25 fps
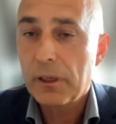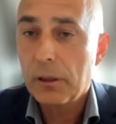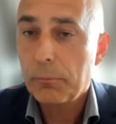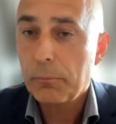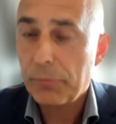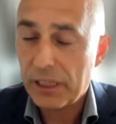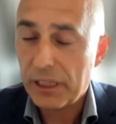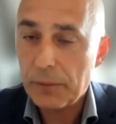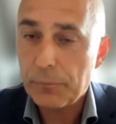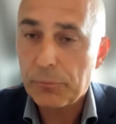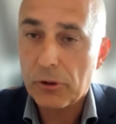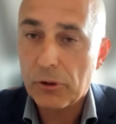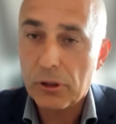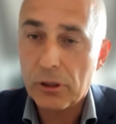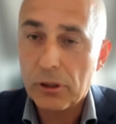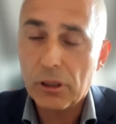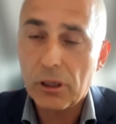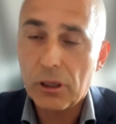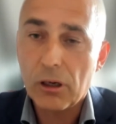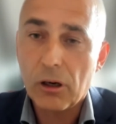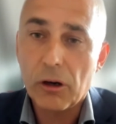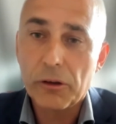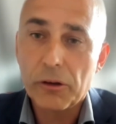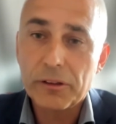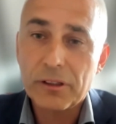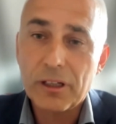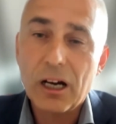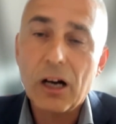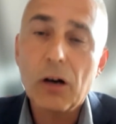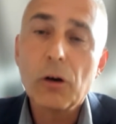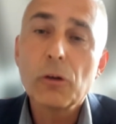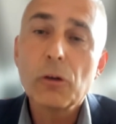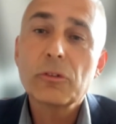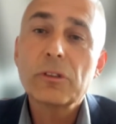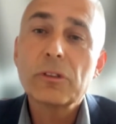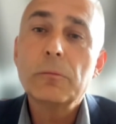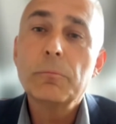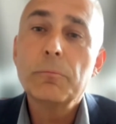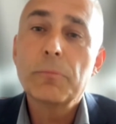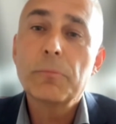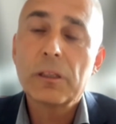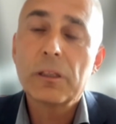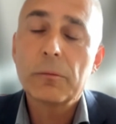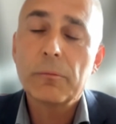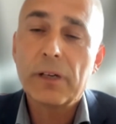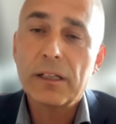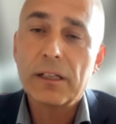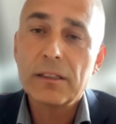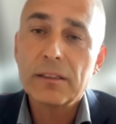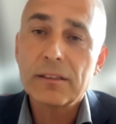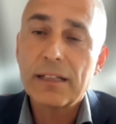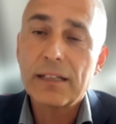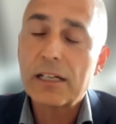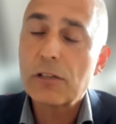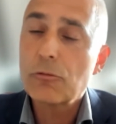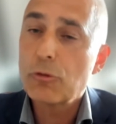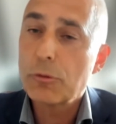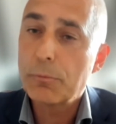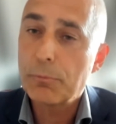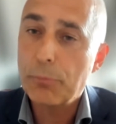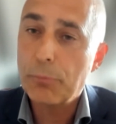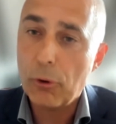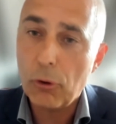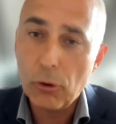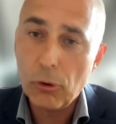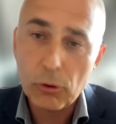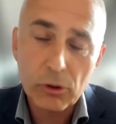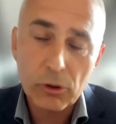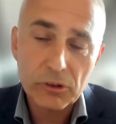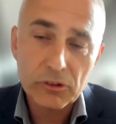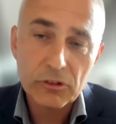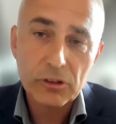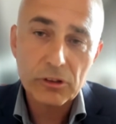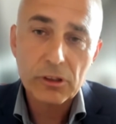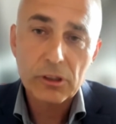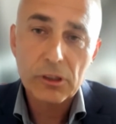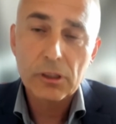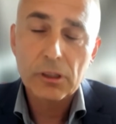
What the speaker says: paper on how to implement and report